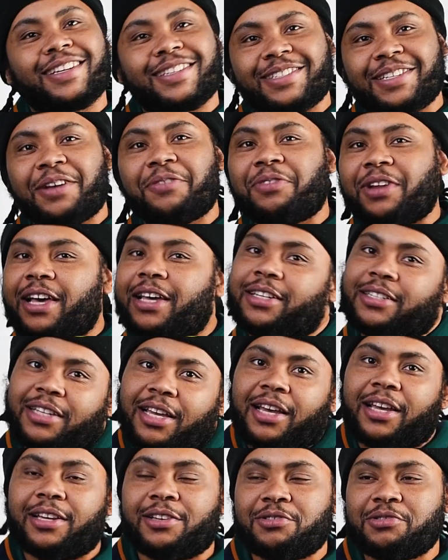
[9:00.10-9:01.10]
stuff like
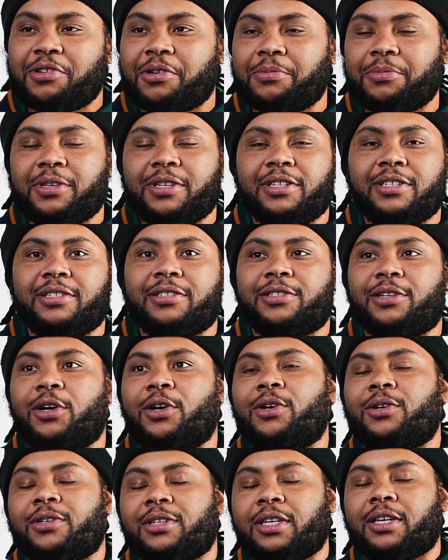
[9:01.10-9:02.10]
that, you know what I mean?
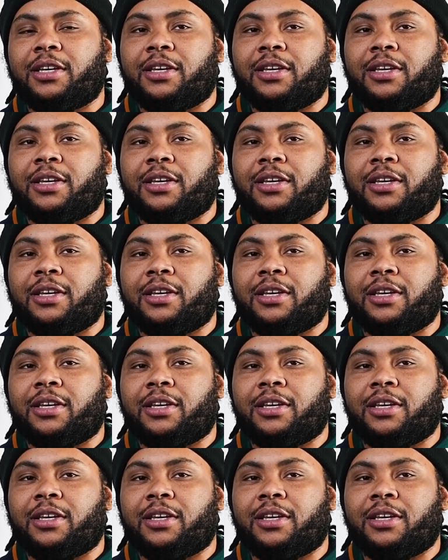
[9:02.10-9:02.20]
So yeah.